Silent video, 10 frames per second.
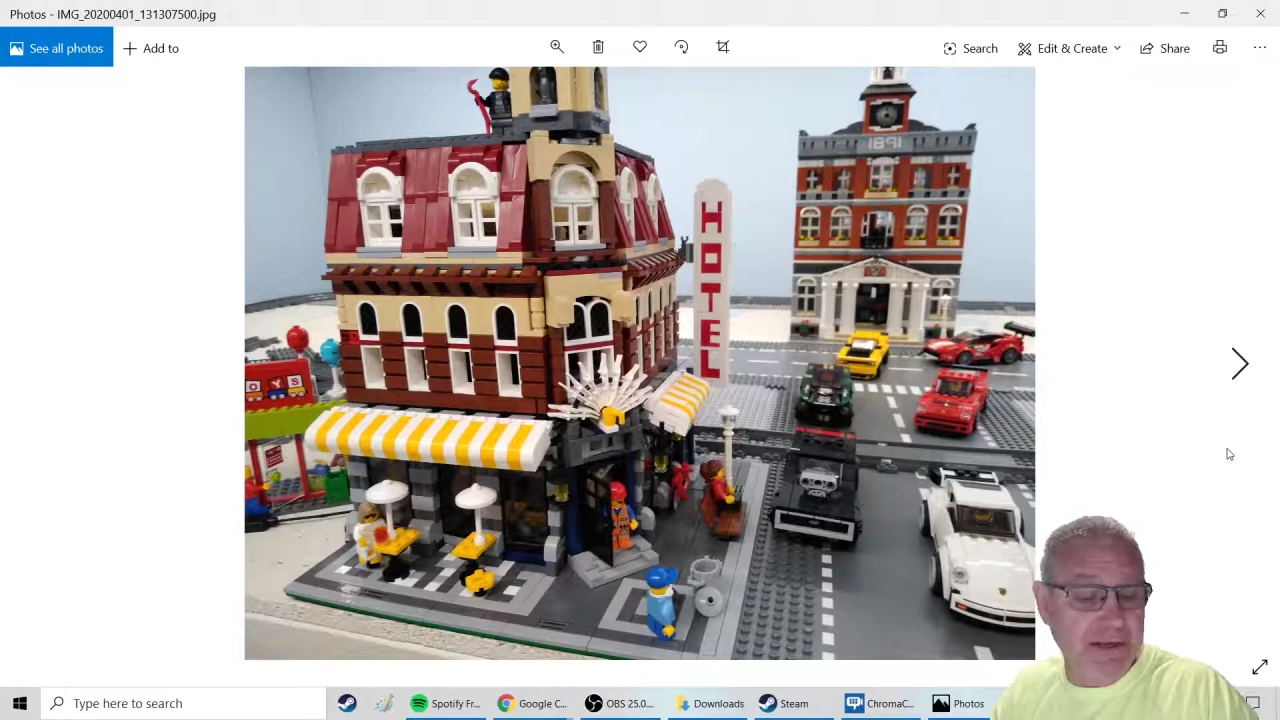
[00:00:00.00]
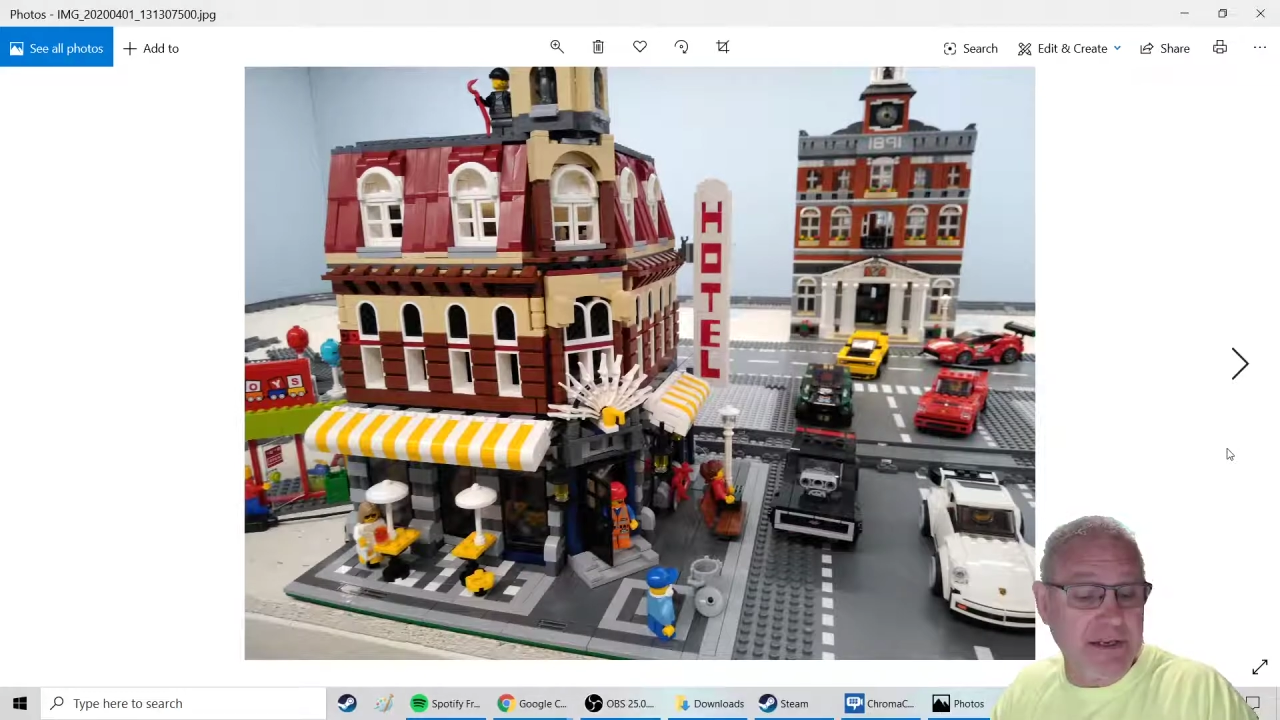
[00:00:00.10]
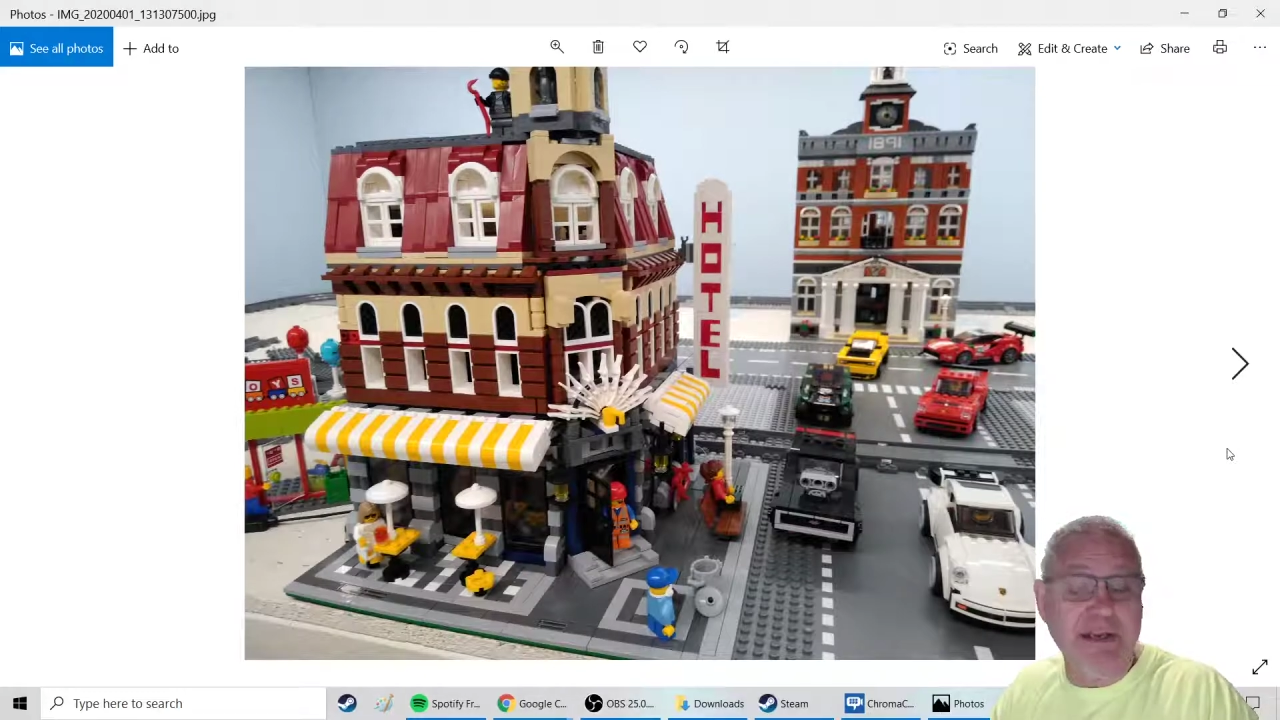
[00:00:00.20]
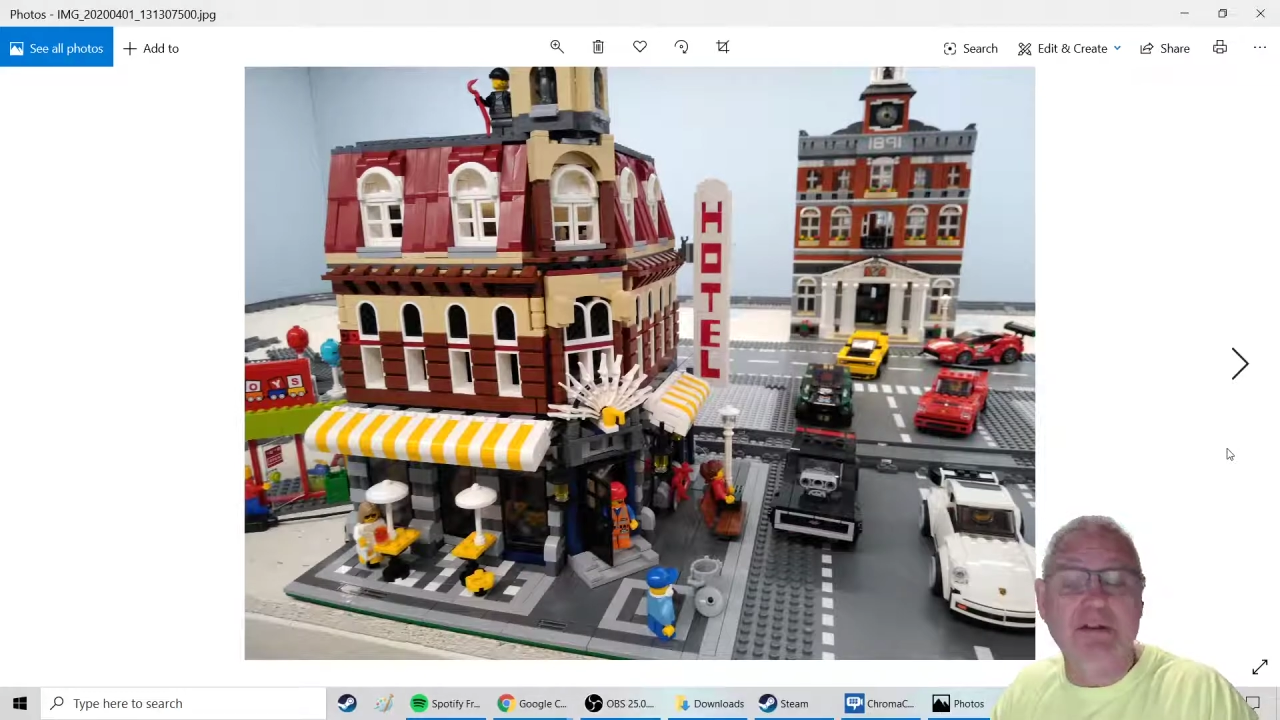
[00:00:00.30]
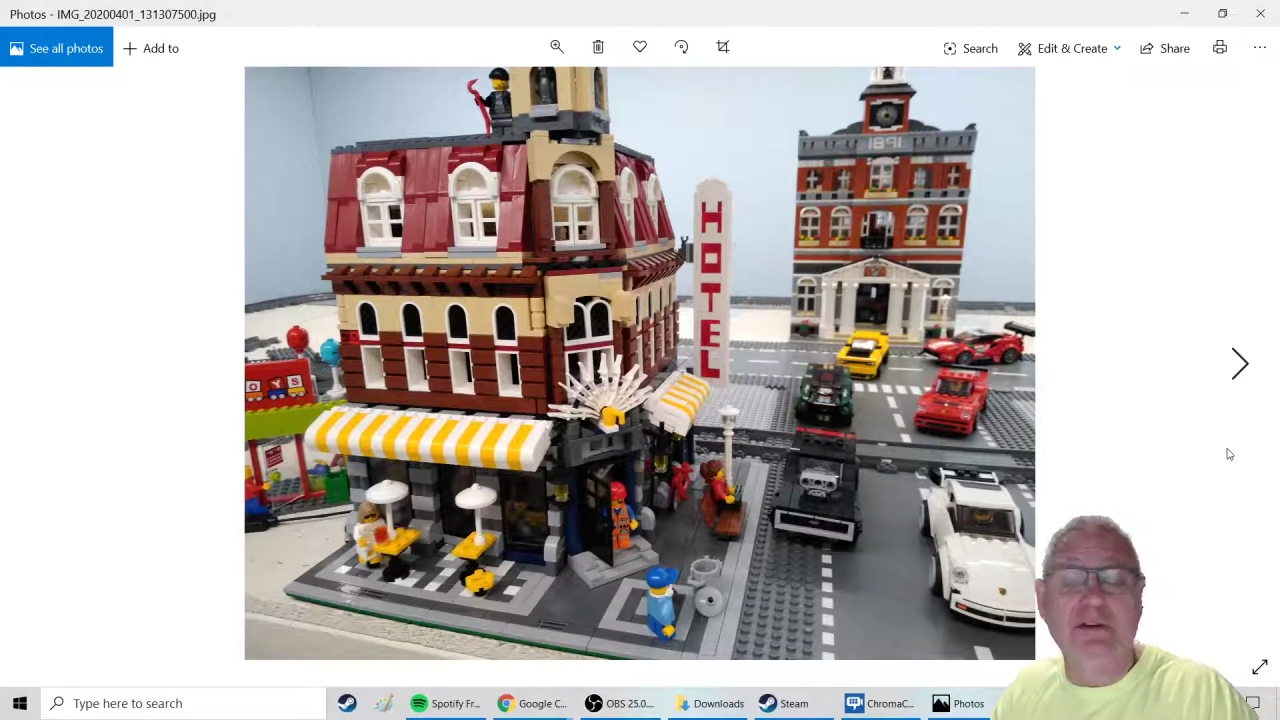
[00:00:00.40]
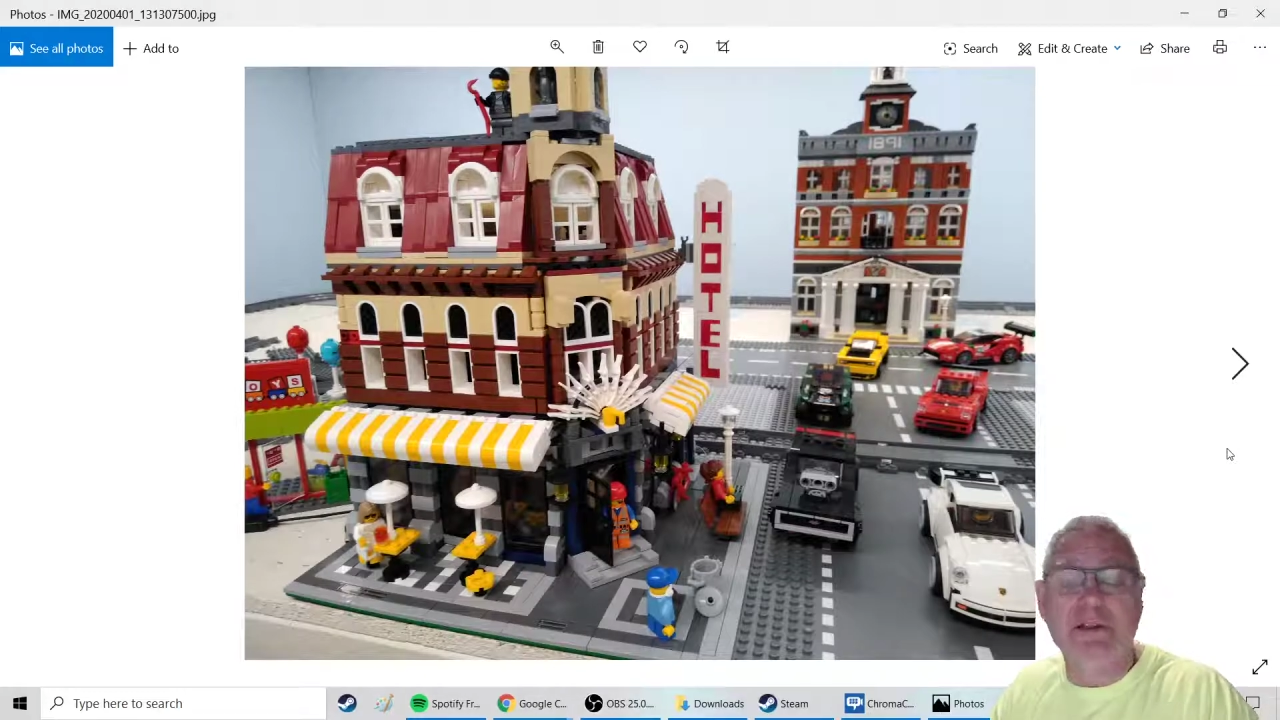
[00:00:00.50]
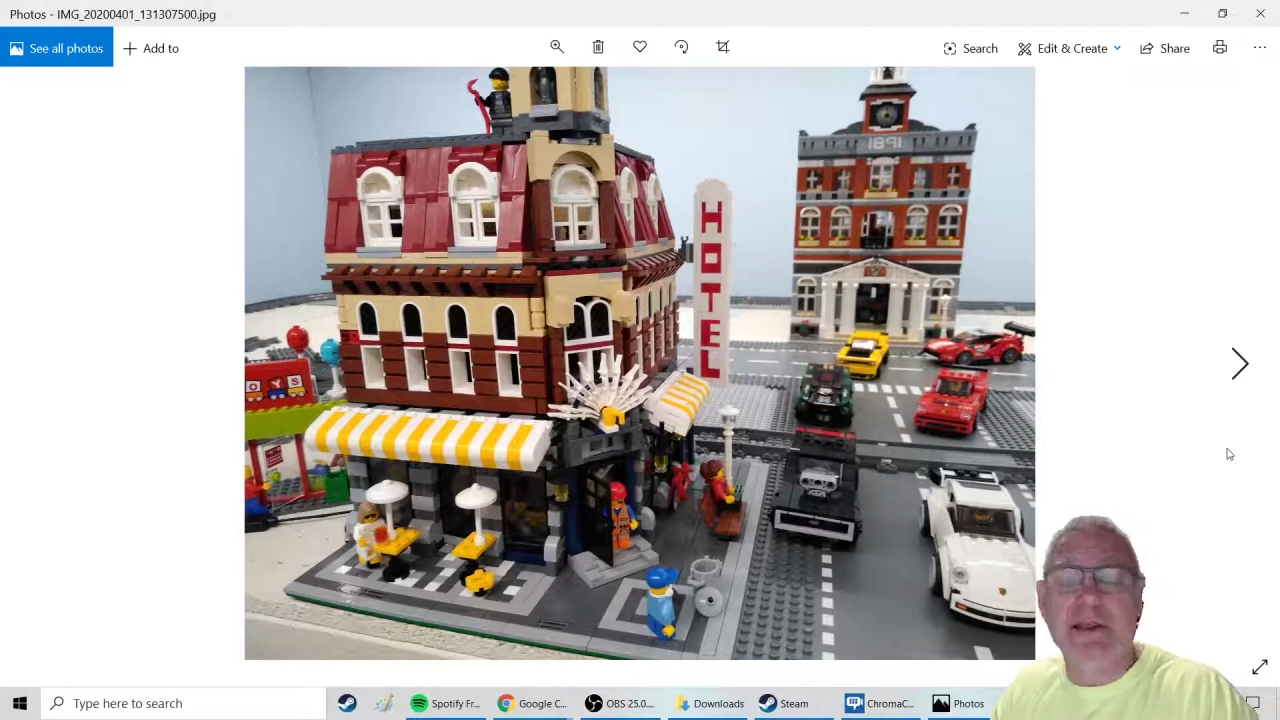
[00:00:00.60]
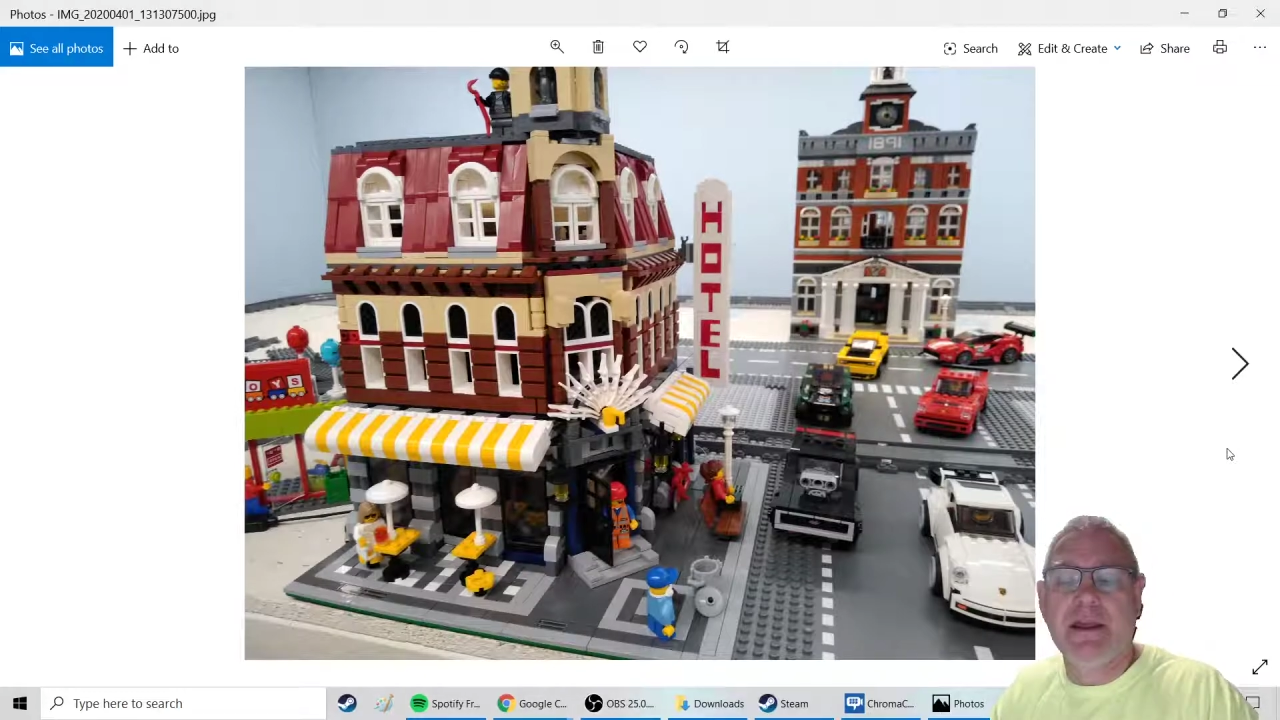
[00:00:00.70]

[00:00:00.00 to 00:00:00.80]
Eagle,